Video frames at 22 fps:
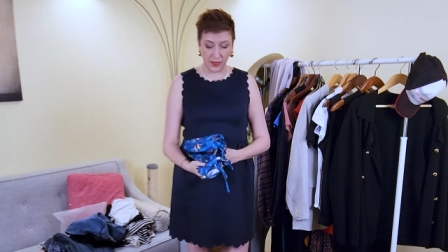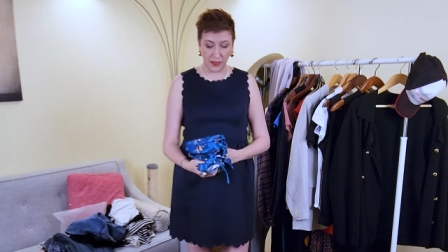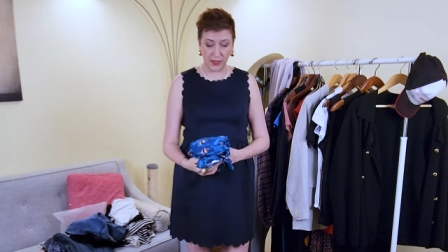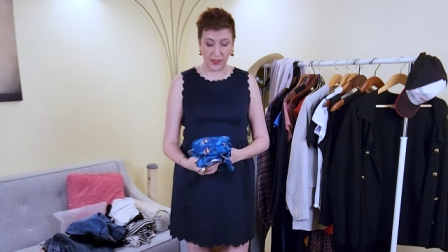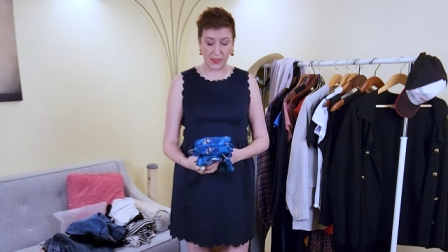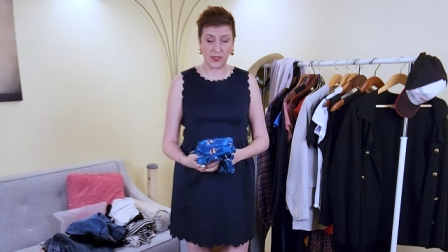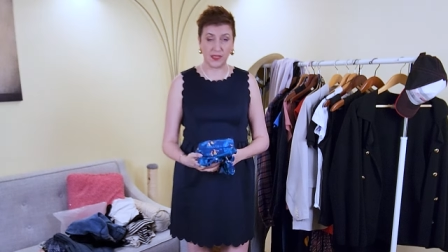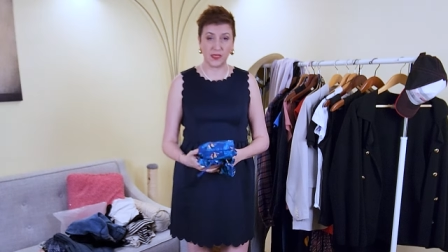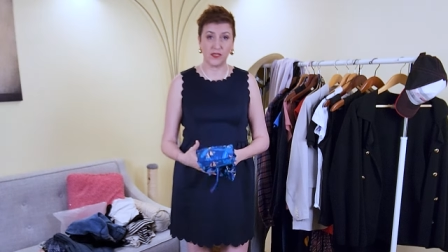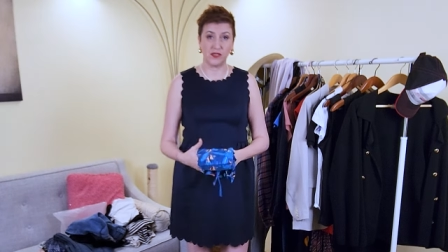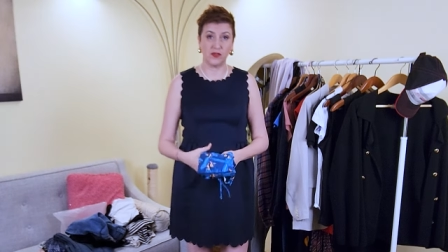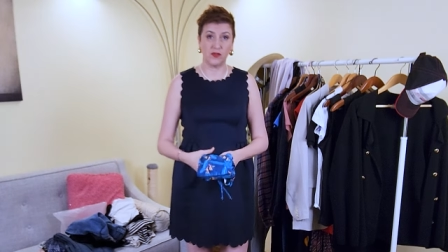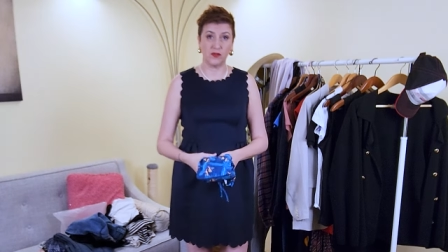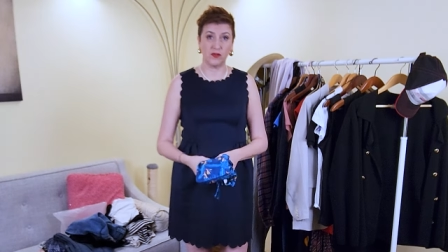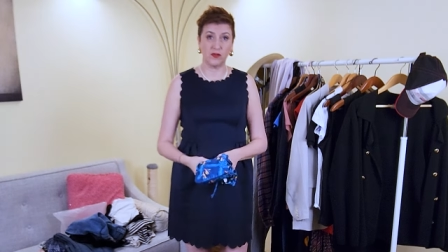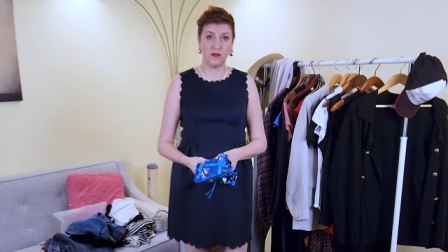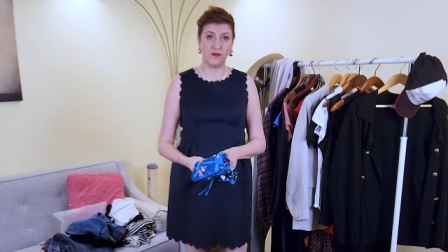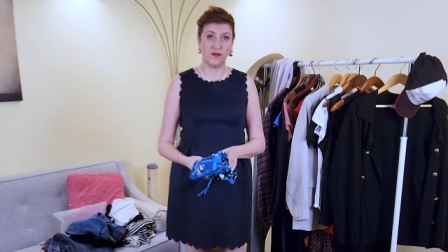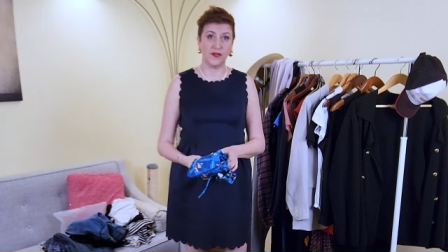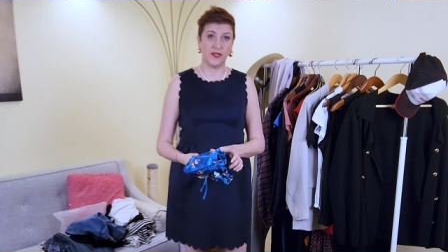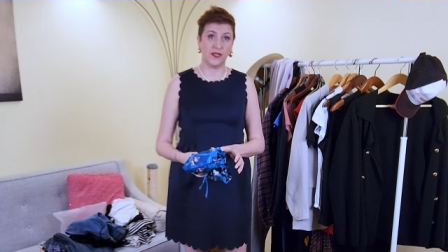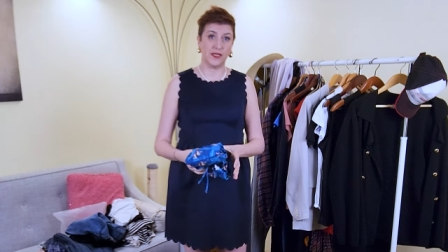It's not
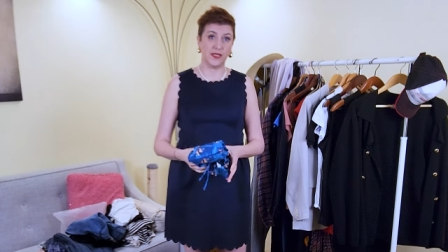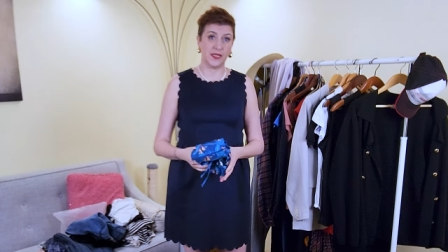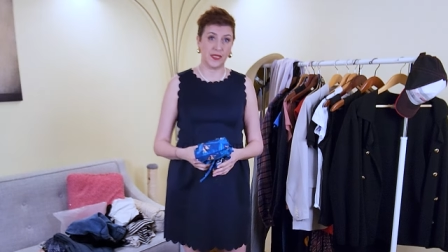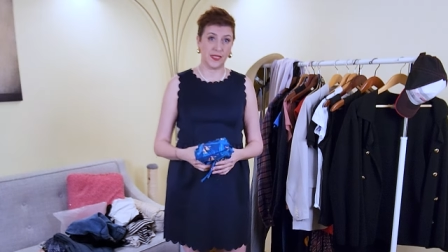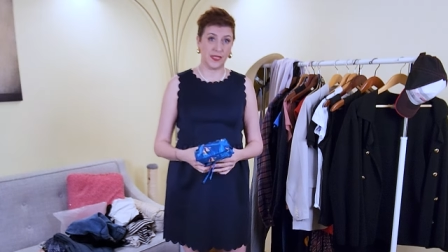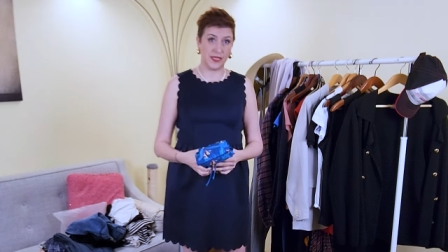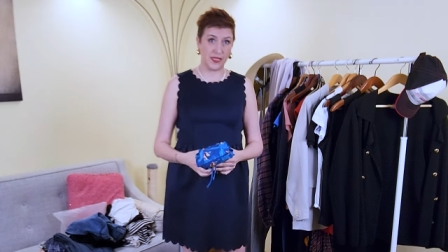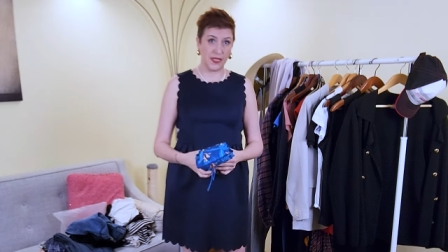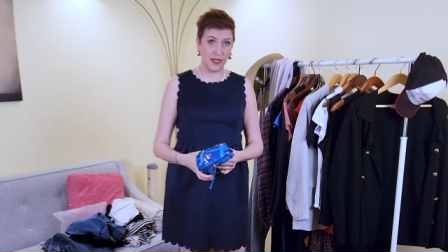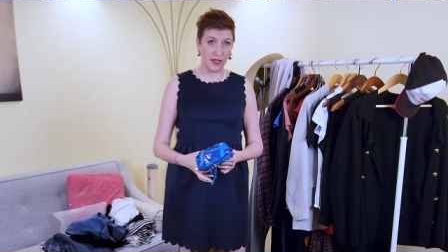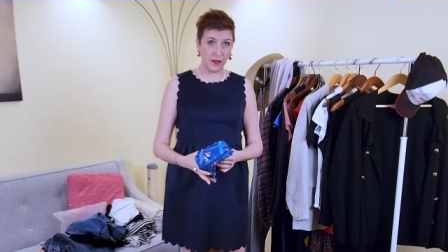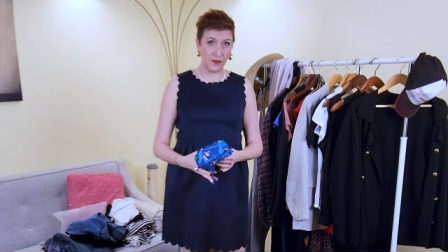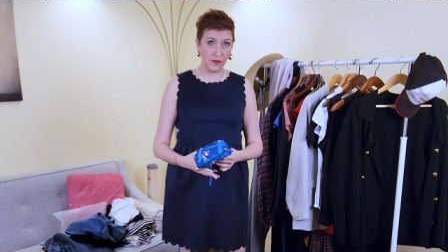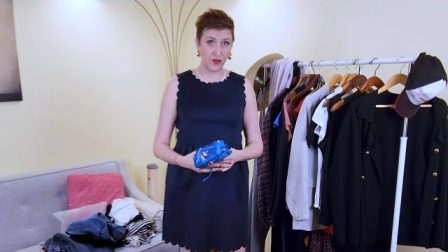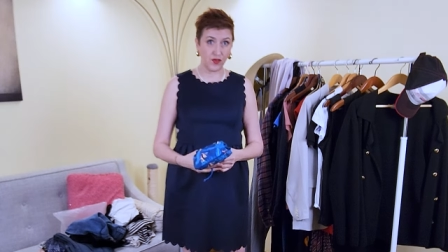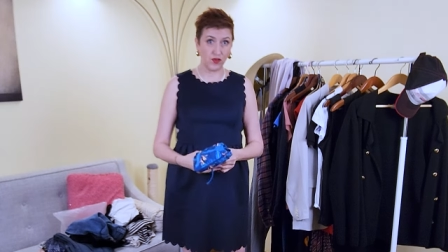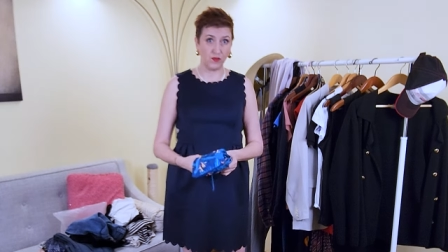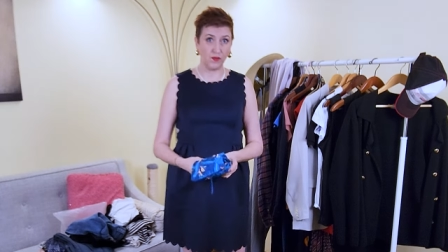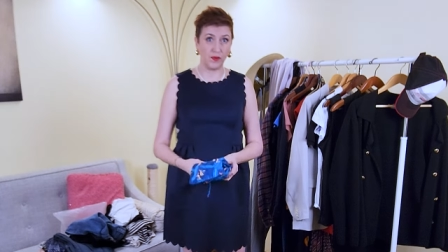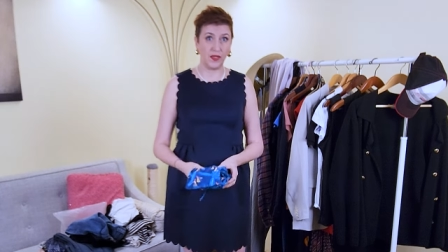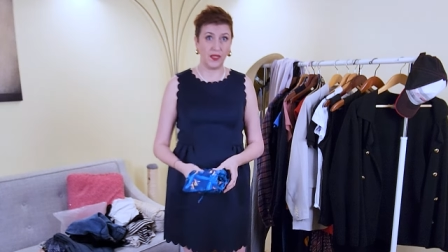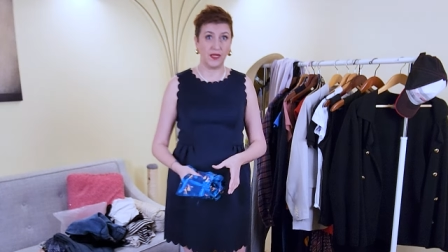very safe to
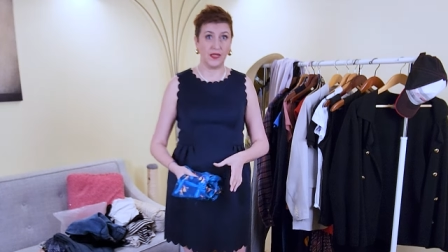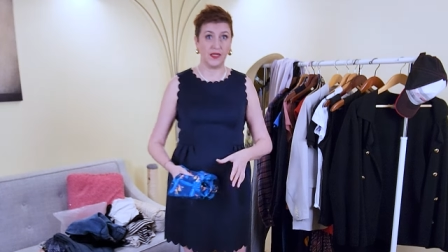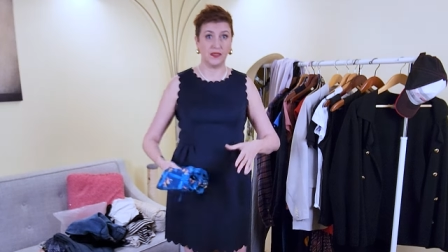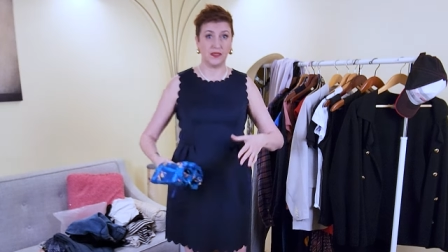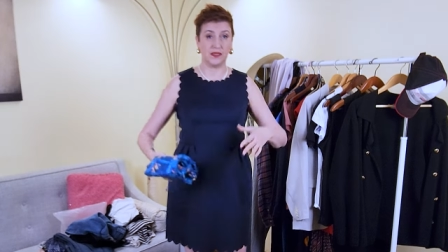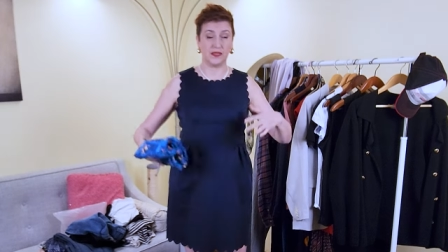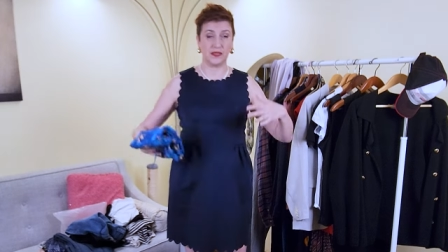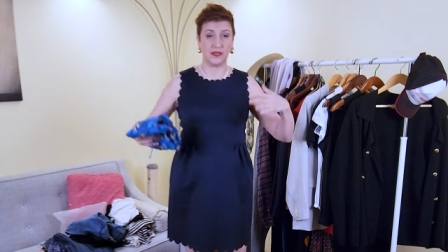be under